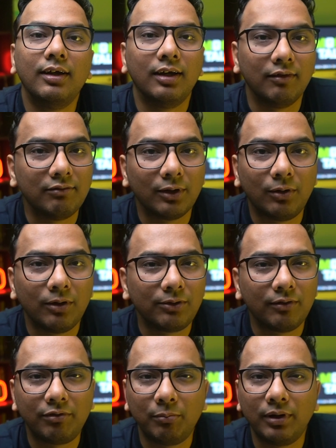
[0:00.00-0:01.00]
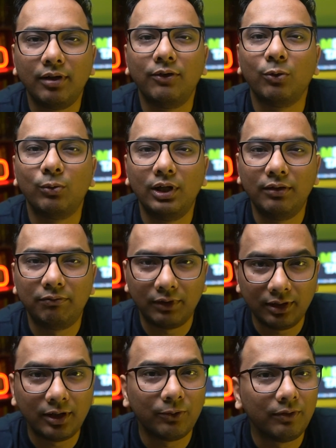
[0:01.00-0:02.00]
If the cost of repair is only
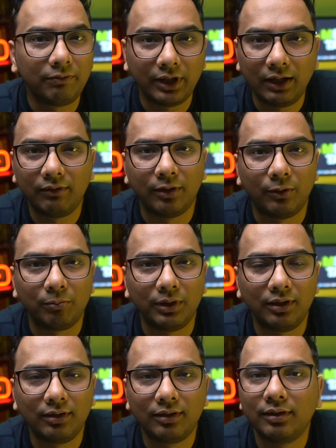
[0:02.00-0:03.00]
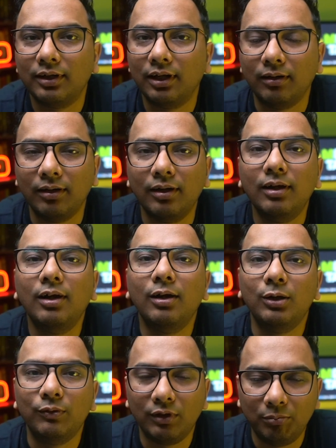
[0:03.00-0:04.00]
1,500 rupee, then
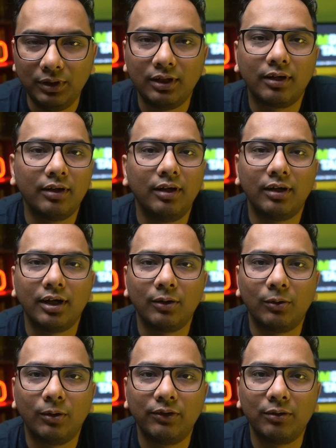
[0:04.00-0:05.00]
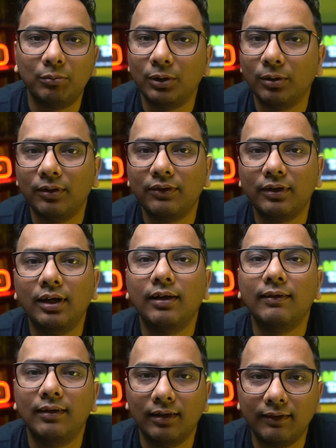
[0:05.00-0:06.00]
you will bear the entire cost because it
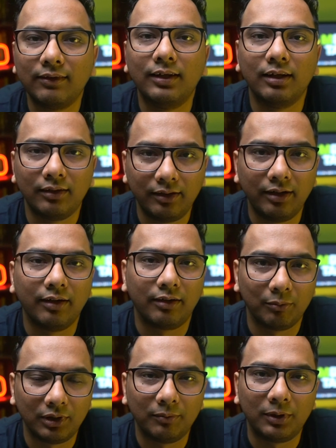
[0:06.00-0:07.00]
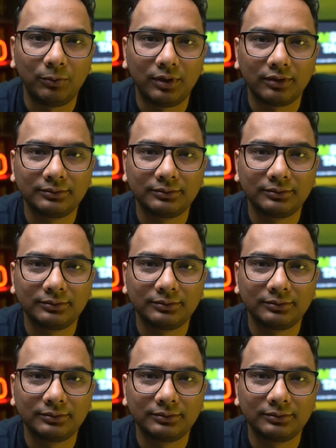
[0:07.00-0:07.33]
is less than the deductible amount.